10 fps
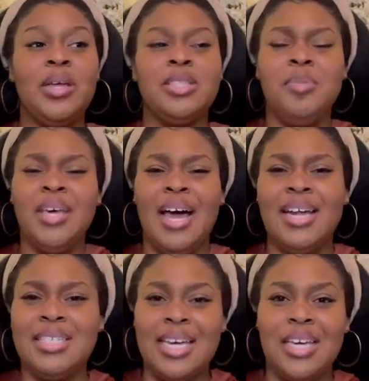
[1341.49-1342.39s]
To be
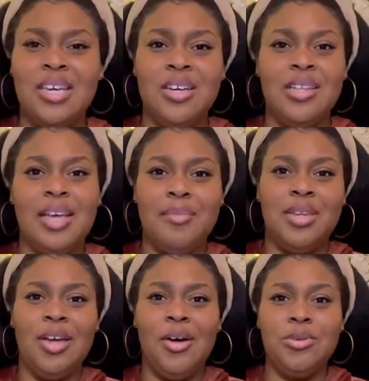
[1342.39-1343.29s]
honest, like he could have let me
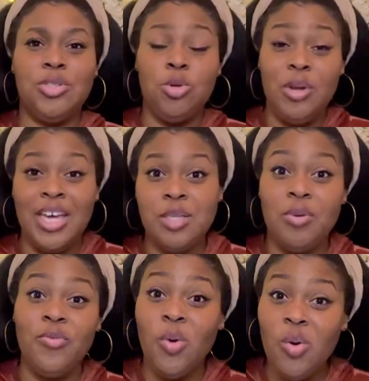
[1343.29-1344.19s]
know two days
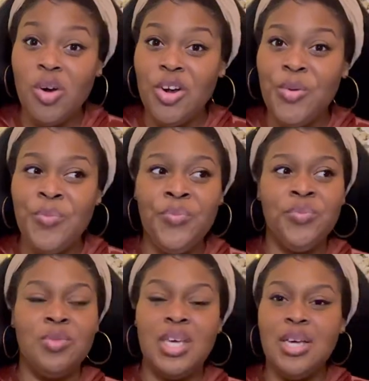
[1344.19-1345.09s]
before
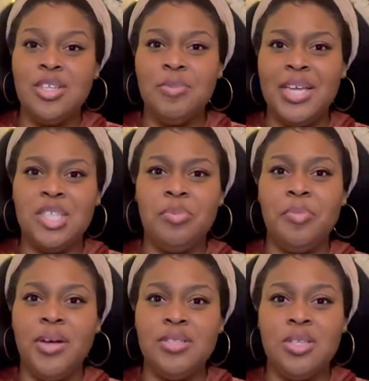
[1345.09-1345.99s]
that he was about to
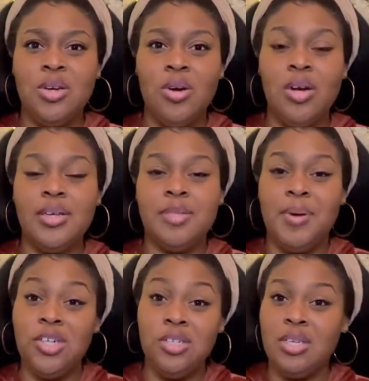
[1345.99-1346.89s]
propose to the girl,
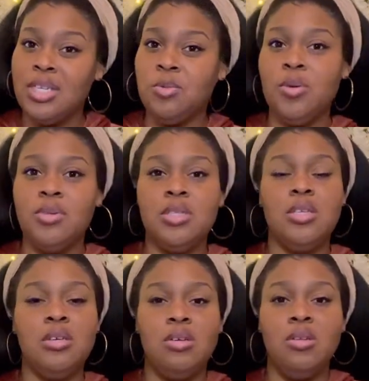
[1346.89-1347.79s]
especially because we were
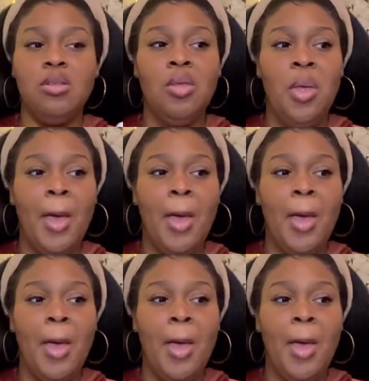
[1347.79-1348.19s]
still